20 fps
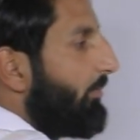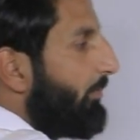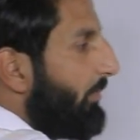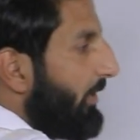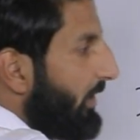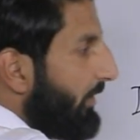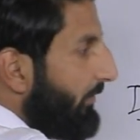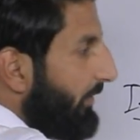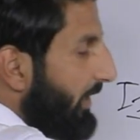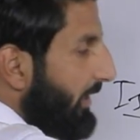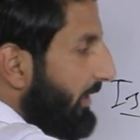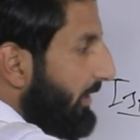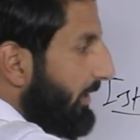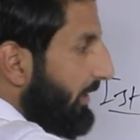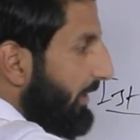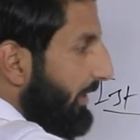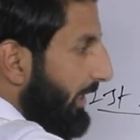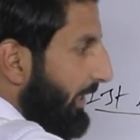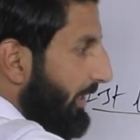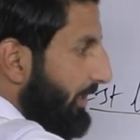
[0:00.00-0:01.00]
between
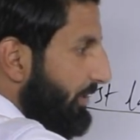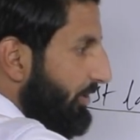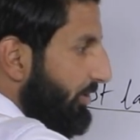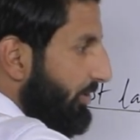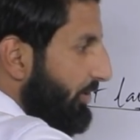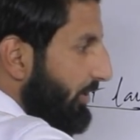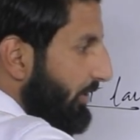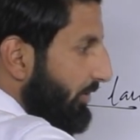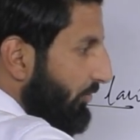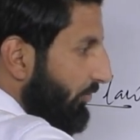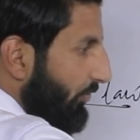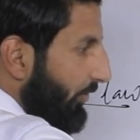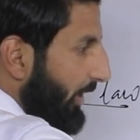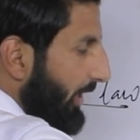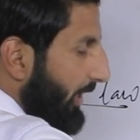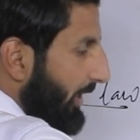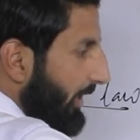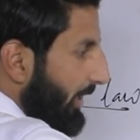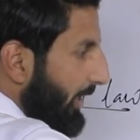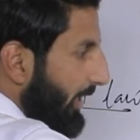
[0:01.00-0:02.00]
the incident
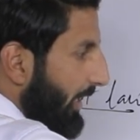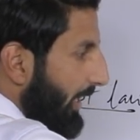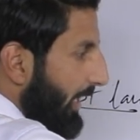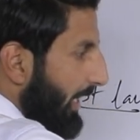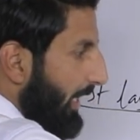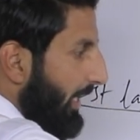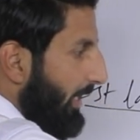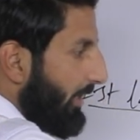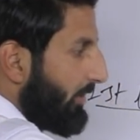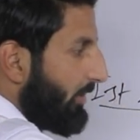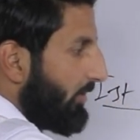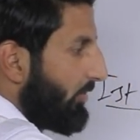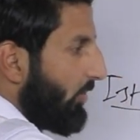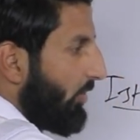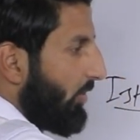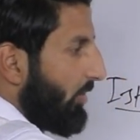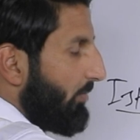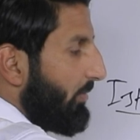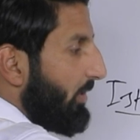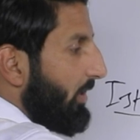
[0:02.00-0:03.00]
ray and the
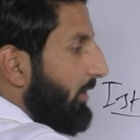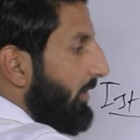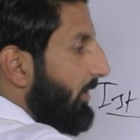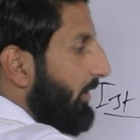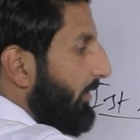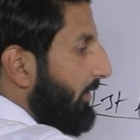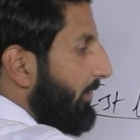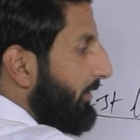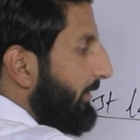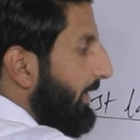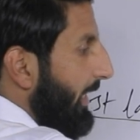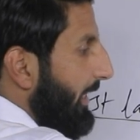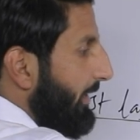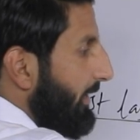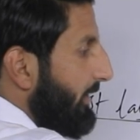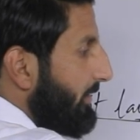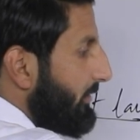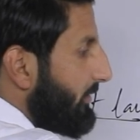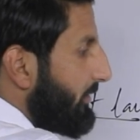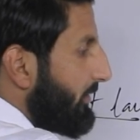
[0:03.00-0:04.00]
normal, that
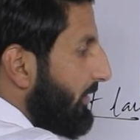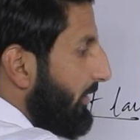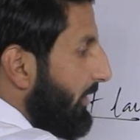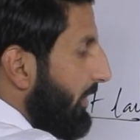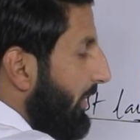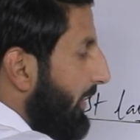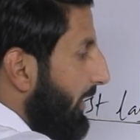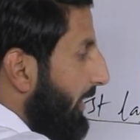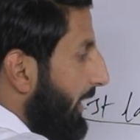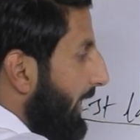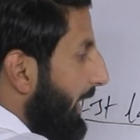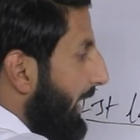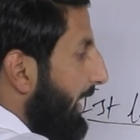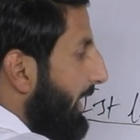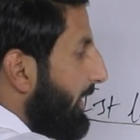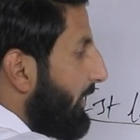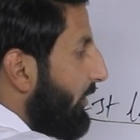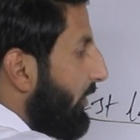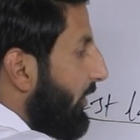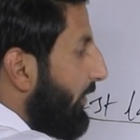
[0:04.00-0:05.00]
is
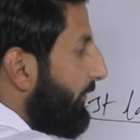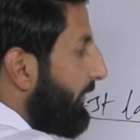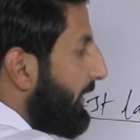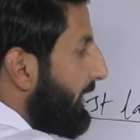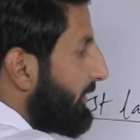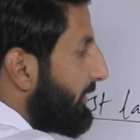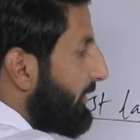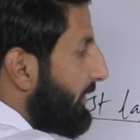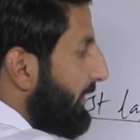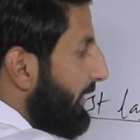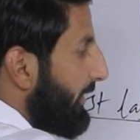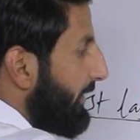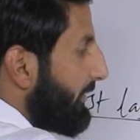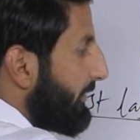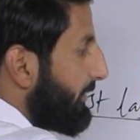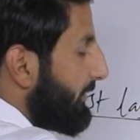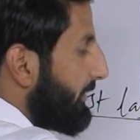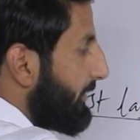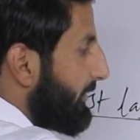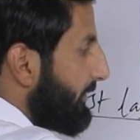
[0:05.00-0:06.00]
angle of
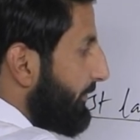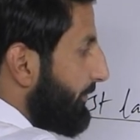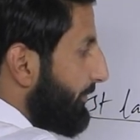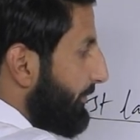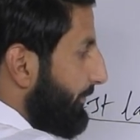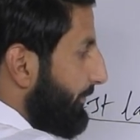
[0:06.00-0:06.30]
incidence,